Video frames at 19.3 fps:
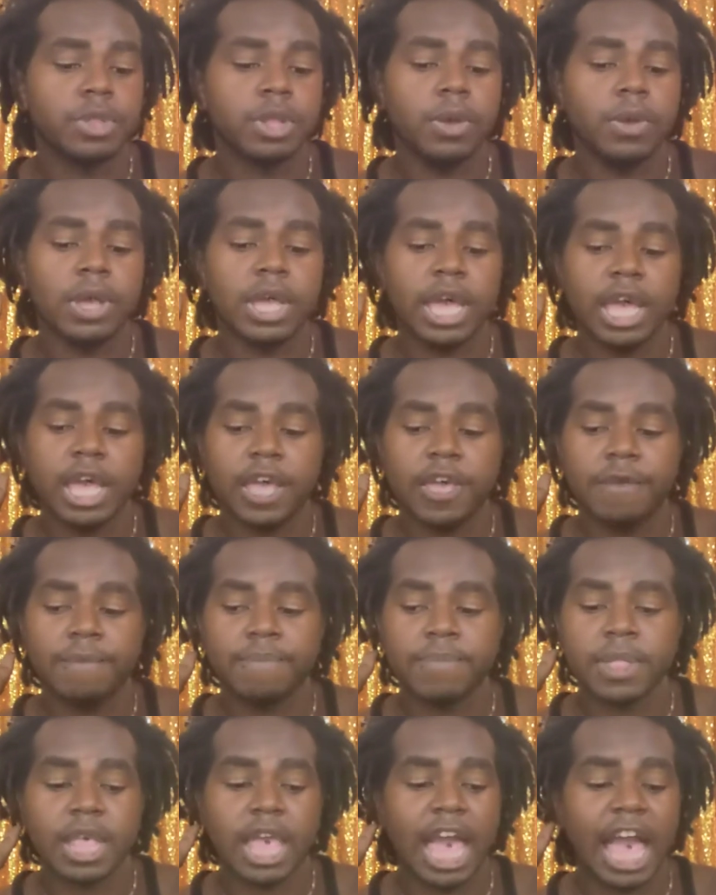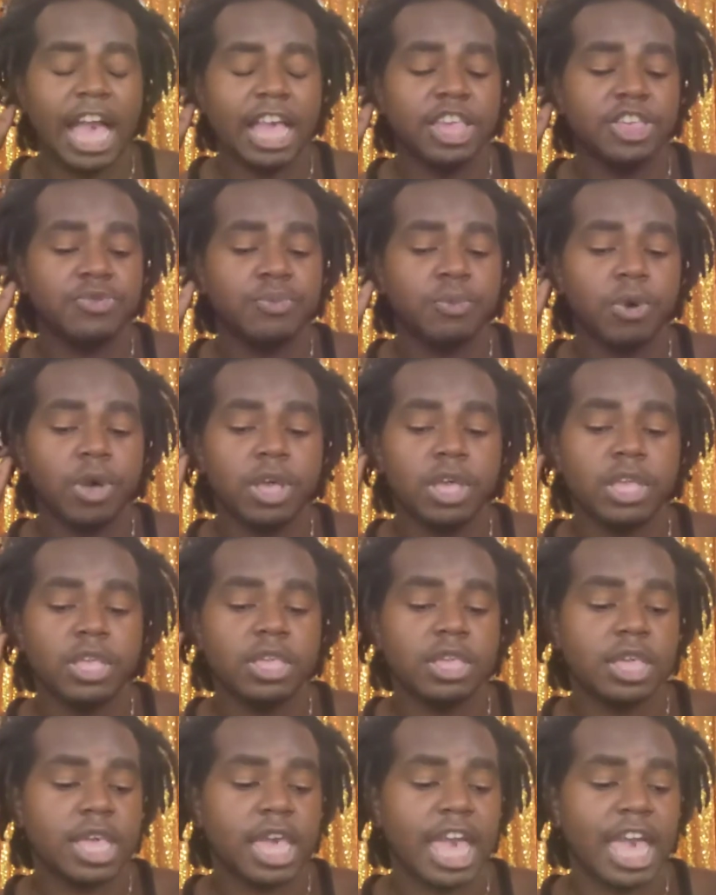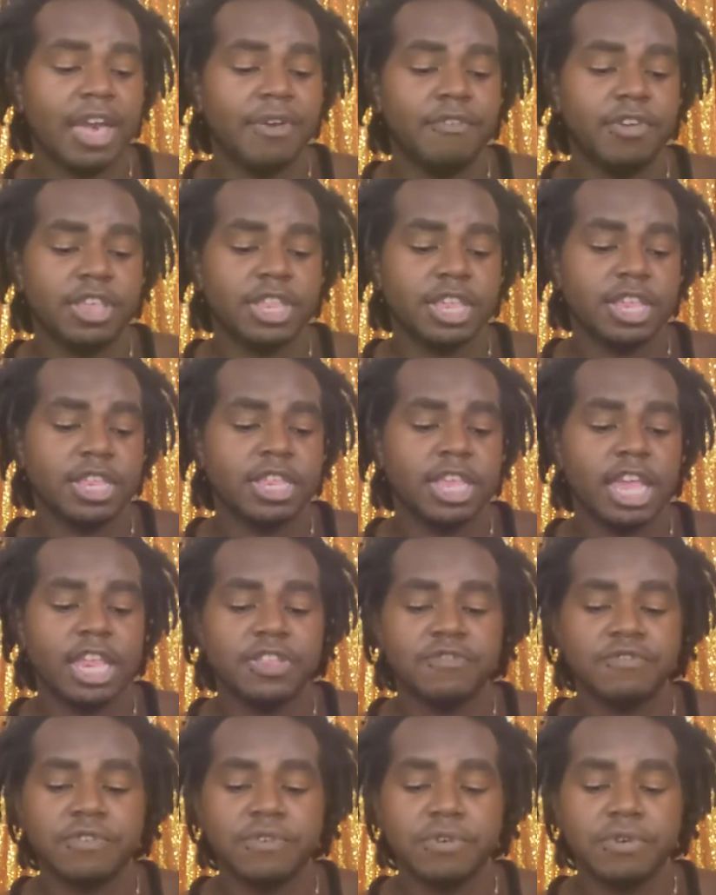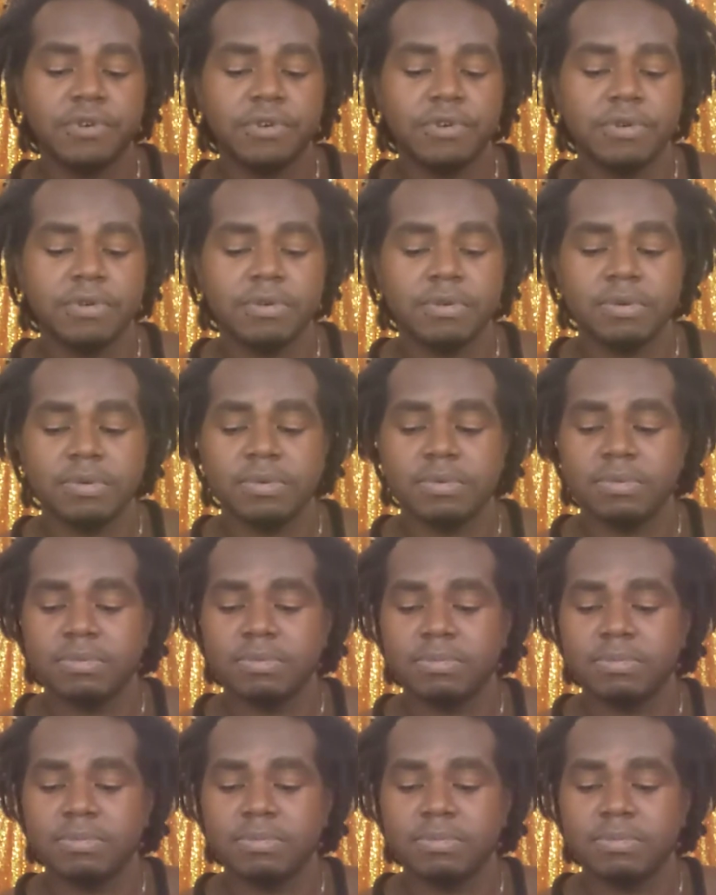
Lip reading: Okay? I just wanted to have a successful